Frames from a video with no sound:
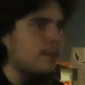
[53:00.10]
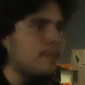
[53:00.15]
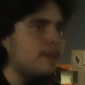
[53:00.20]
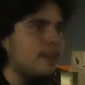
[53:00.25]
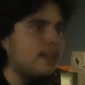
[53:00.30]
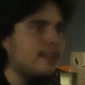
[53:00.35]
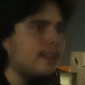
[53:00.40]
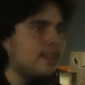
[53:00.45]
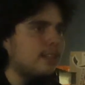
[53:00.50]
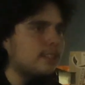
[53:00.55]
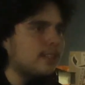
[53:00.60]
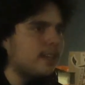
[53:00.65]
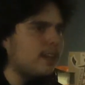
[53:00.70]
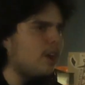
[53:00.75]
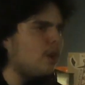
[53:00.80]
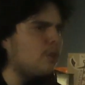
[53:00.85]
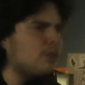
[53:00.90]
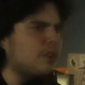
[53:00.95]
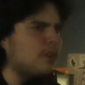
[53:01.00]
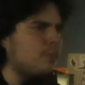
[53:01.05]
Maybe he thinks
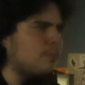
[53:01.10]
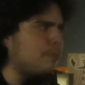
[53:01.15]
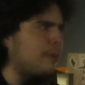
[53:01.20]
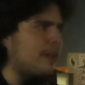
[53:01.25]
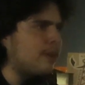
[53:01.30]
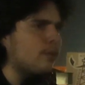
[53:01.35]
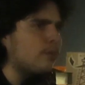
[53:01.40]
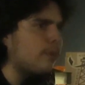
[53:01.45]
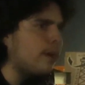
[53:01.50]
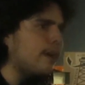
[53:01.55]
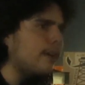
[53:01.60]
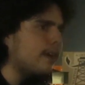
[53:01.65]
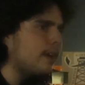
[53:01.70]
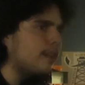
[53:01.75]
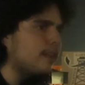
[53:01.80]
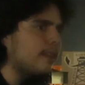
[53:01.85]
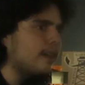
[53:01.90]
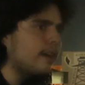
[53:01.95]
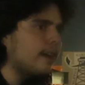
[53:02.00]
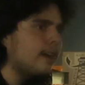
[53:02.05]
like, oh, they're being weird
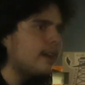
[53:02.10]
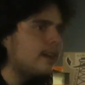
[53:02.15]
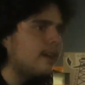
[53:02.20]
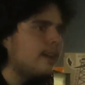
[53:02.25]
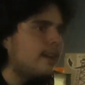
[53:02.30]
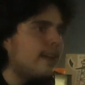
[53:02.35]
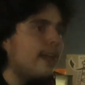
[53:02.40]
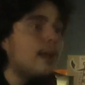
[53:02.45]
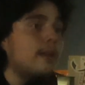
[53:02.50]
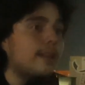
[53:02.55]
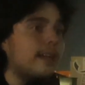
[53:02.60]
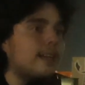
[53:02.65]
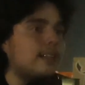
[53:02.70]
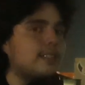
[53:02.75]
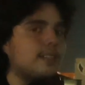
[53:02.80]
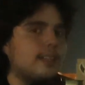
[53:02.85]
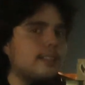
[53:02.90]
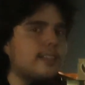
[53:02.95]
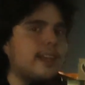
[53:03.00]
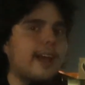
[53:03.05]
out there. Mm-hmm. And like I
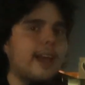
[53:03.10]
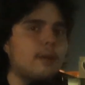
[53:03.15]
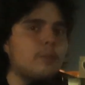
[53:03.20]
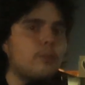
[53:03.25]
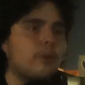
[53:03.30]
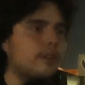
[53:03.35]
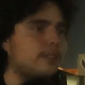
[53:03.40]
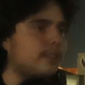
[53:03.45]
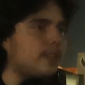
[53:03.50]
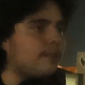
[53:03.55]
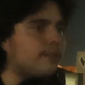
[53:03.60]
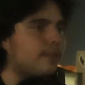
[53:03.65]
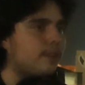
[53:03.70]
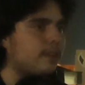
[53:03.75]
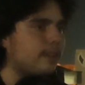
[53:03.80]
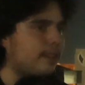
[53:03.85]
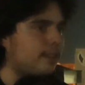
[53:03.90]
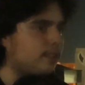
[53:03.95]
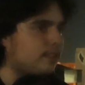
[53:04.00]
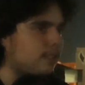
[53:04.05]
said, time works
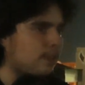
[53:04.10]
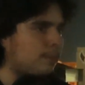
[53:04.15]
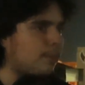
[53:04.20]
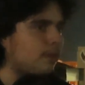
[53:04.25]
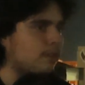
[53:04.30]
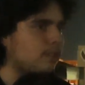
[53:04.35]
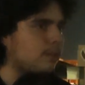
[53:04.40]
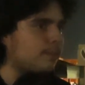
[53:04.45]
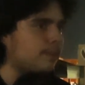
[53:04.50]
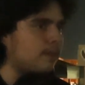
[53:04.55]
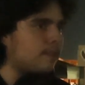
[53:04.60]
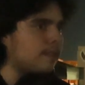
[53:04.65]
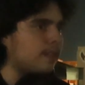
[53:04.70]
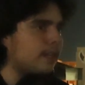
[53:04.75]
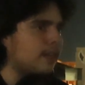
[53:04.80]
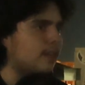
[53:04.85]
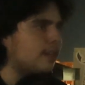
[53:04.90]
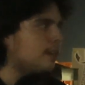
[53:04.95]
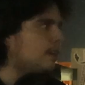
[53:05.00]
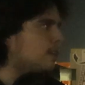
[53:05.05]
differently supposedly over
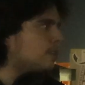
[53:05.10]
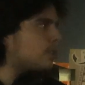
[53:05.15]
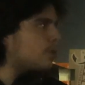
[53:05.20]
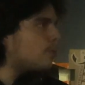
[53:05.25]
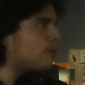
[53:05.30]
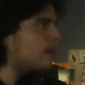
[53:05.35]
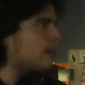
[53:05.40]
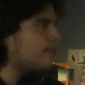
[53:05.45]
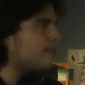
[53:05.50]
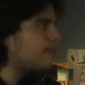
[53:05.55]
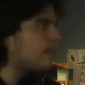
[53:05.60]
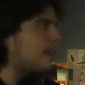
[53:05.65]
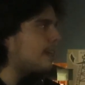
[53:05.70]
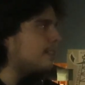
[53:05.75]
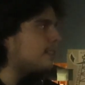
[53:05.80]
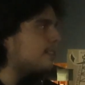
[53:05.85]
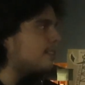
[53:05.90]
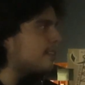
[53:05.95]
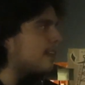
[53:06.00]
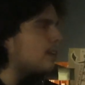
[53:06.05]
there. Mm-hmm. So what if
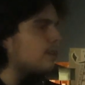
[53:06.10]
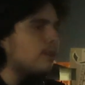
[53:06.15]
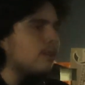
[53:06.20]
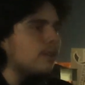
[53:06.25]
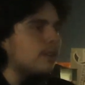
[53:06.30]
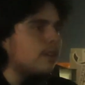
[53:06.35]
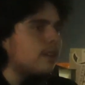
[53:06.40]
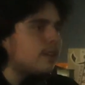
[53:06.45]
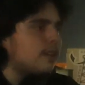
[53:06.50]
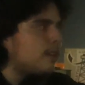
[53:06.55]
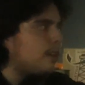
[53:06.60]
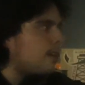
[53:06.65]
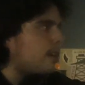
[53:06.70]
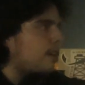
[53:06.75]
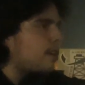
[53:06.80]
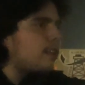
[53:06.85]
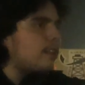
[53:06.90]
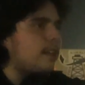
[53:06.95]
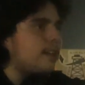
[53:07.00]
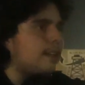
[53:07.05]
he's still
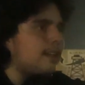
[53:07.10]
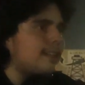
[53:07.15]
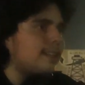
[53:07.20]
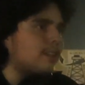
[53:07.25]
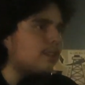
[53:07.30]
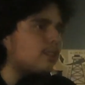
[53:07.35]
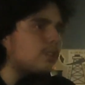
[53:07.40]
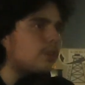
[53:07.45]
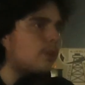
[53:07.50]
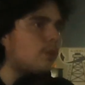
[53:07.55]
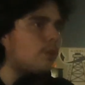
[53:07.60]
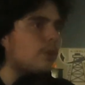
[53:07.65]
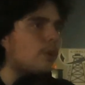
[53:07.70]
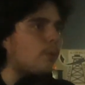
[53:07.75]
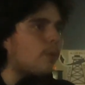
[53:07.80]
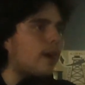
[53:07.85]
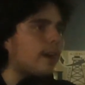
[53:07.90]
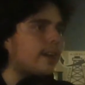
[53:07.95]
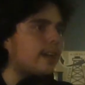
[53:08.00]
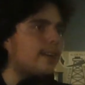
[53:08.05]
cleaning the school
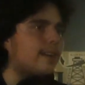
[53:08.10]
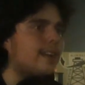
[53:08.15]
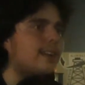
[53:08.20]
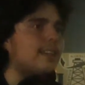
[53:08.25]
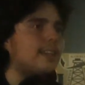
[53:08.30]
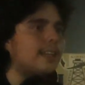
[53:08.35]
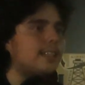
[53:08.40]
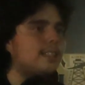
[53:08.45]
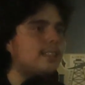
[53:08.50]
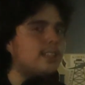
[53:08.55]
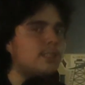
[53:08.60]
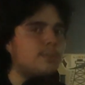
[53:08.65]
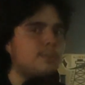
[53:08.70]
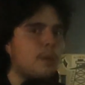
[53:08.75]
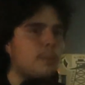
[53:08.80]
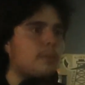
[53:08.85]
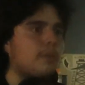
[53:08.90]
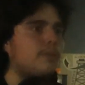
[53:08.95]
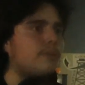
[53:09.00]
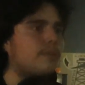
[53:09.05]
or walking around and he sees people